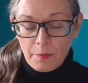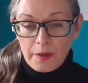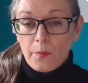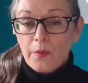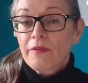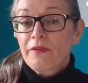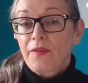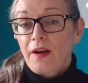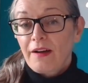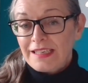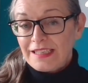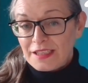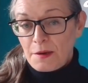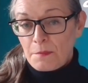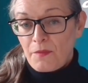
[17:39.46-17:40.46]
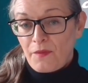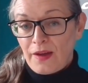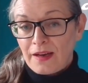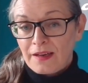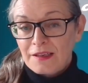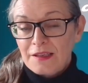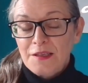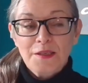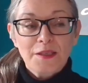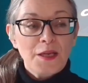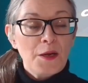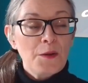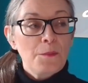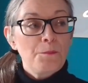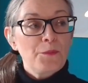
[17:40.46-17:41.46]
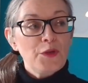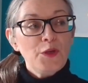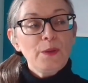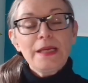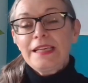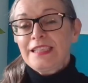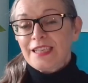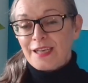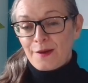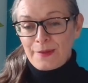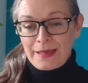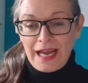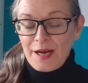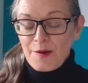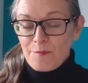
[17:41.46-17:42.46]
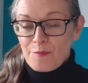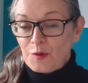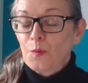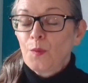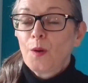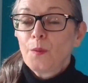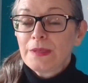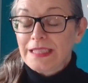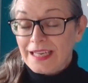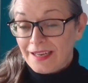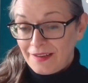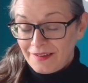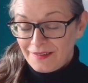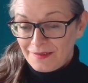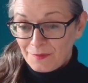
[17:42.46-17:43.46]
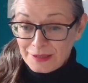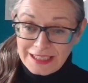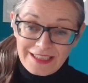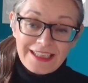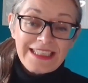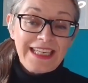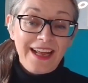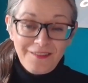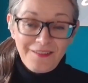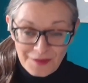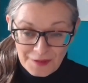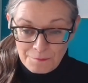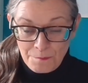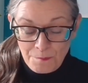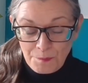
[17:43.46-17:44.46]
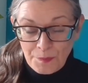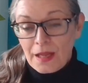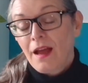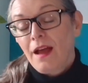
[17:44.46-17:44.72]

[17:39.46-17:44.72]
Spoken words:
when I want to find something. So 2 years ago in April, what was it? What did I tell them?